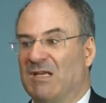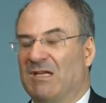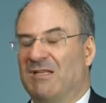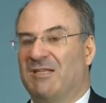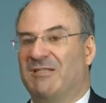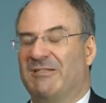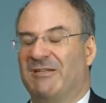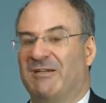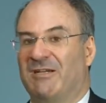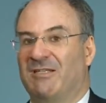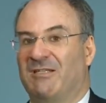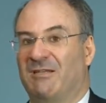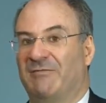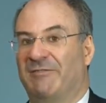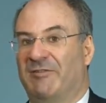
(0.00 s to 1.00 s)
This
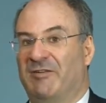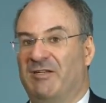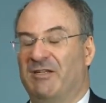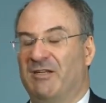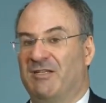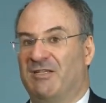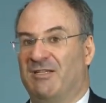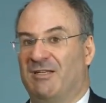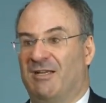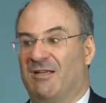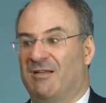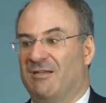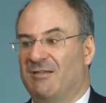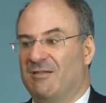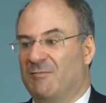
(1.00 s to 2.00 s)
ties in very
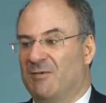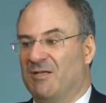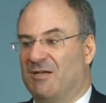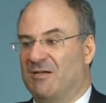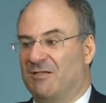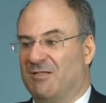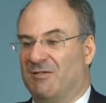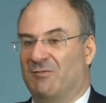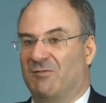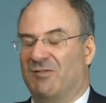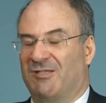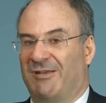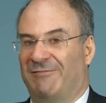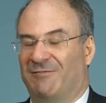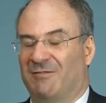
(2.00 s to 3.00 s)
nicely with Article
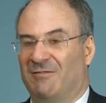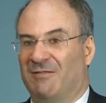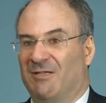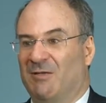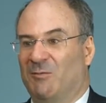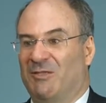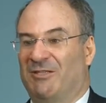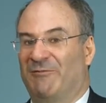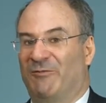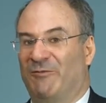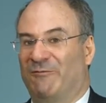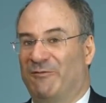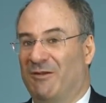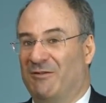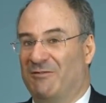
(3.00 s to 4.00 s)
7, which, if you
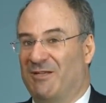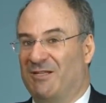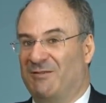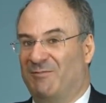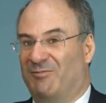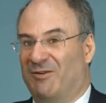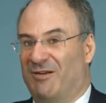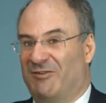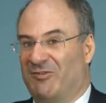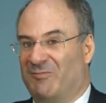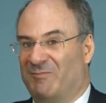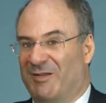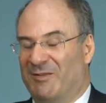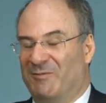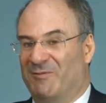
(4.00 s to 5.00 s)
follow that approach,
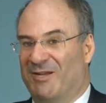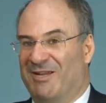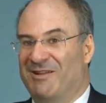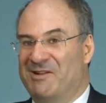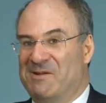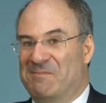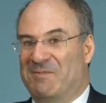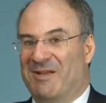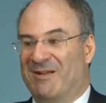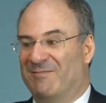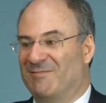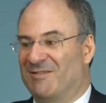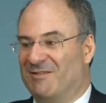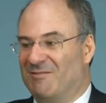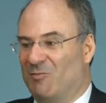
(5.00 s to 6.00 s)
by the way,
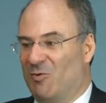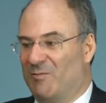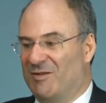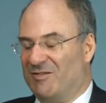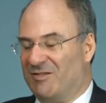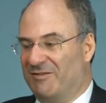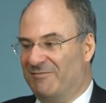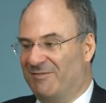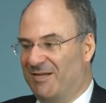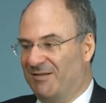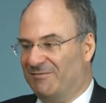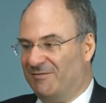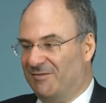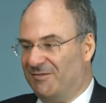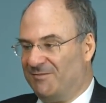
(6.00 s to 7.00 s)
becomes almost
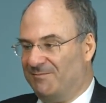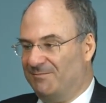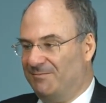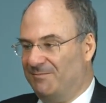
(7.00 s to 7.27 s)
irrelevant.